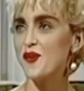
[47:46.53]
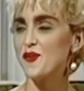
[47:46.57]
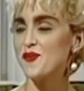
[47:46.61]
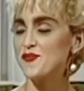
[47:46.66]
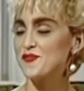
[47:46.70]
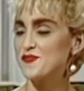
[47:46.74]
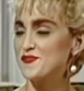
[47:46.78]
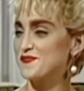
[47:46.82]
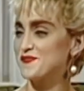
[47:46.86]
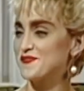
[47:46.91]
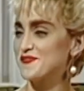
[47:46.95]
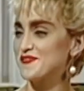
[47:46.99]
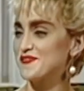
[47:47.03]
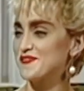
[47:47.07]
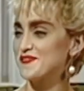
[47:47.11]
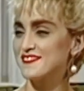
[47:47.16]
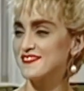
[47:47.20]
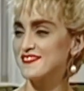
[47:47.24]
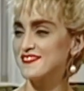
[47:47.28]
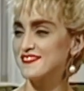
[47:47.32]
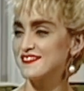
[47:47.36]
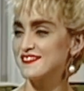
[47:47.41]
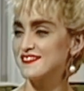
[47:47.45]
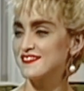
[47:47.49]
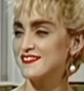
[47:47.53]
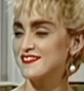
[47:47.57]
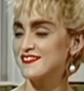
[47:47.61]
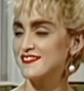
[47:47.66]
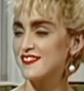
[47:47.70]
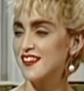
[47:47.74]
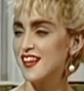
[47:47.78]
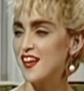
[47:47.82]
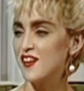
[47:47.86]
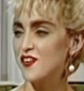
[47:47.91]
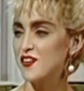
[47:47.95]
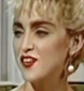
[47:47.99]
No.
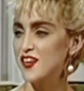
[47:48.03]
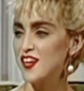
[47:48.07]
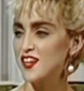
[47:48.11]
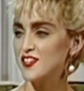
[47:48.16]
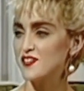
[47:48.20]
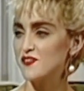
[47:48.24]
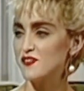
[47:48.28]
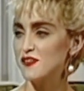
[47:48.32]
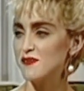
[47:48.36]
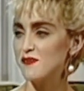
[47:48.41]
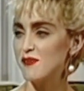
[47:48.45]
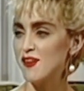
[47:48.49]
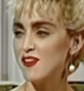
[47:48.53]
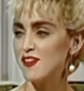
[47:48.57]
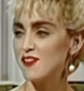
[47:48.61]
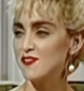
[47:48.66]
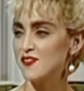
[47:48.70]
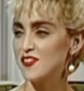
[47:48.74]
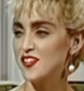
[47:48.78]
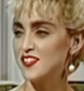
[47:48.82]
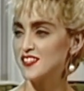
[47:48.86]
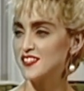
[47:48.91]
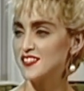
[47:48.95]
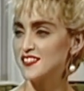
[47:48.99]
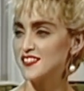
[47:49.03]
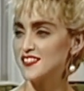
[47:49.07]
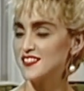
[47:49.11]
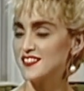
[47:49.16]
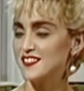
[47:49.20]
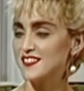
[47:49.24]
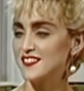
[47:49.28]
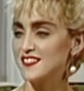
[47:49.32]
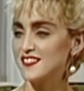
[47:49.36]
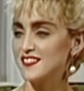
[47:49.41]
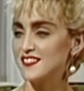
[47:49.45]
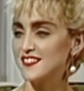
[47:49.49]
How could I dream all of
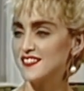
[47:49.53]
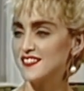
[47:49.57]
this?